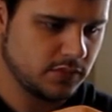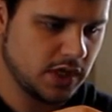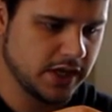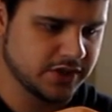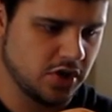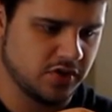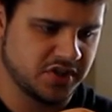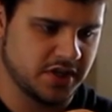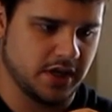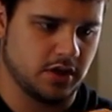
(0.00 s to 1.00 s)
As long as
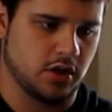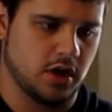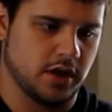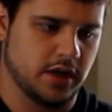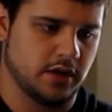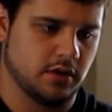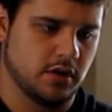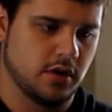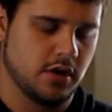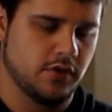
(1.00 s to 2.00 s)
it's not clogging
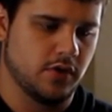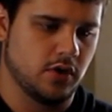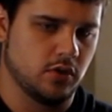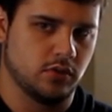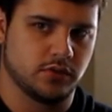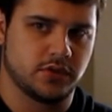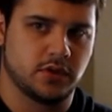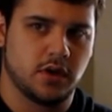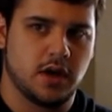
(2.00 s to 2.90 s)
the holes